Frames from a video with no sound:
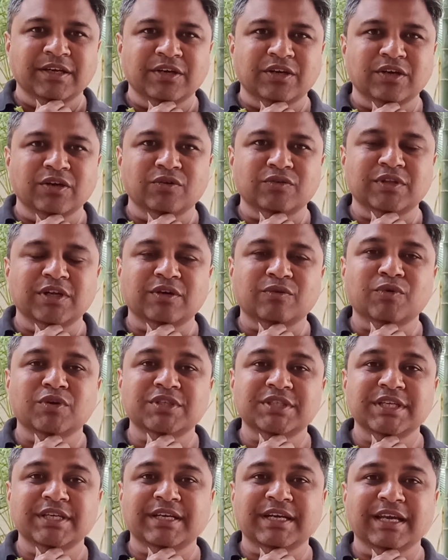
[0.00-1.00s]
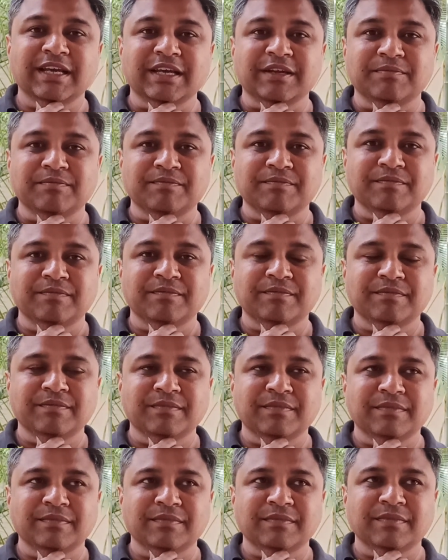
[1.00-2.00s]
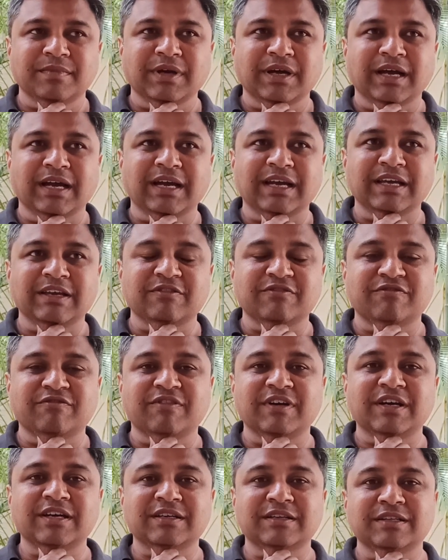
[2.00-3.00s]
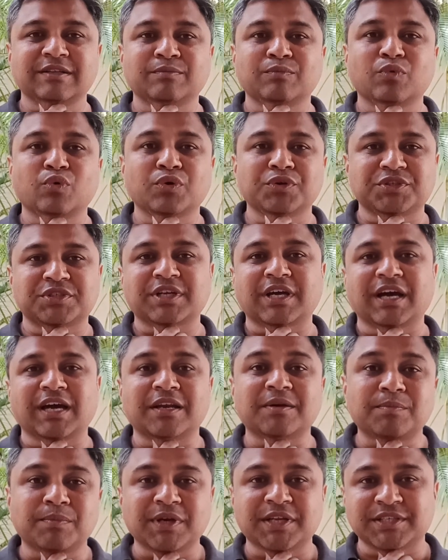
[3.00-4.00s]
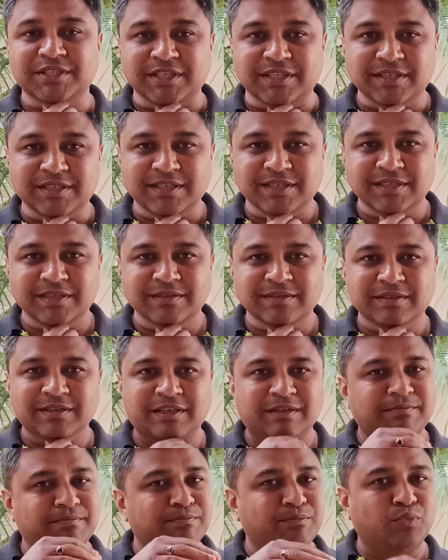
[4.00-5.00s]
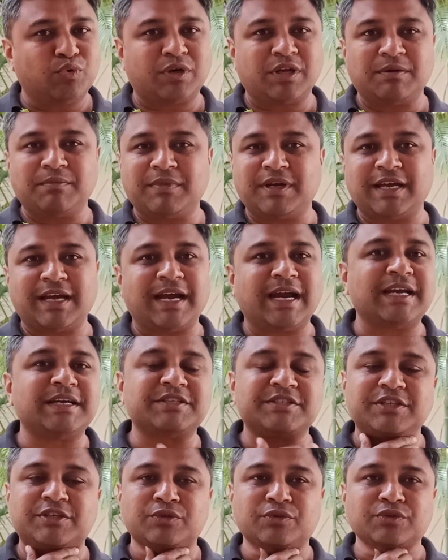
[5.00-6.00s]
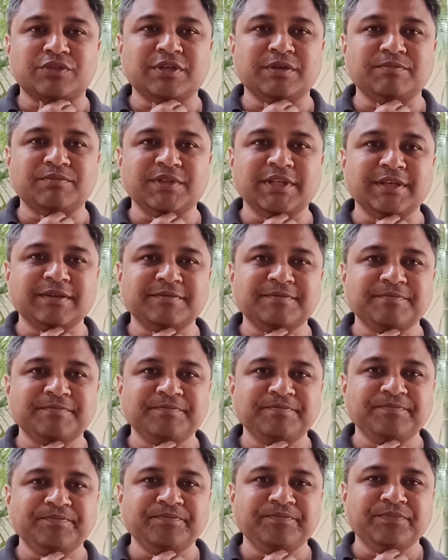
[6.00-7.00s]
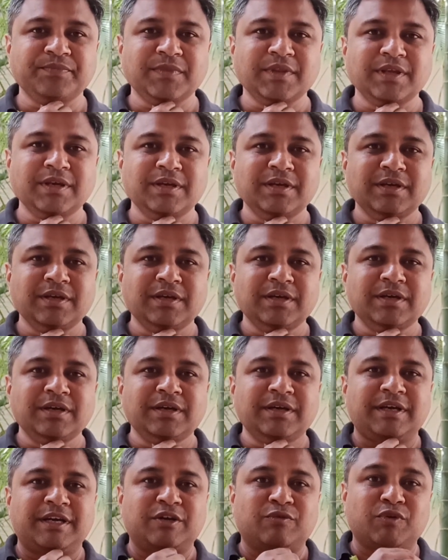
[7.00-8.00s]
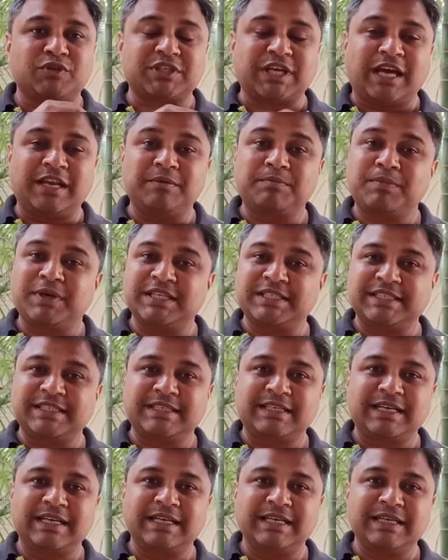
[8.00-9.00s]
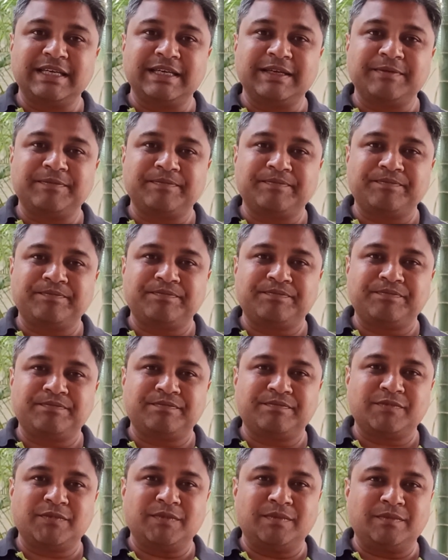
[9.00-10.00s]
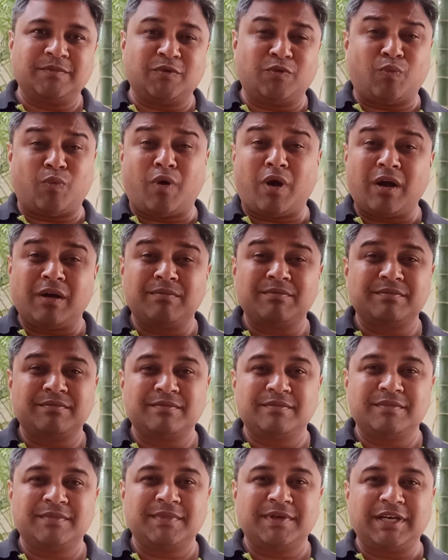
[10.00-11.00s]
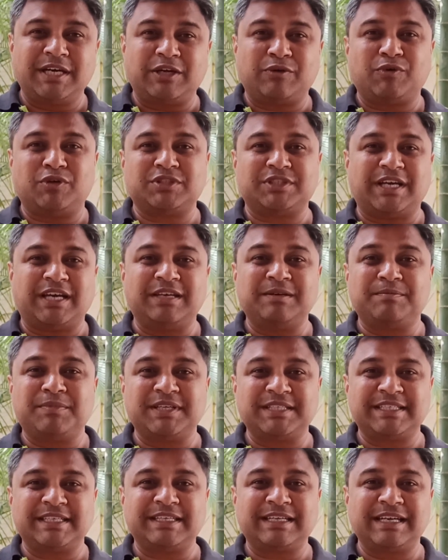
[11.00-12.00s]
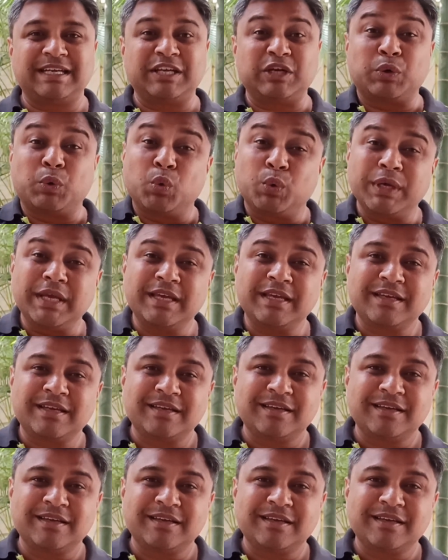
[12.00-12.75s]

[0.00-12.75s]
Now that was the time I felt the most unpleasant putting my hands into something. It was unpleasantly warm, it was unpleasantly gooey,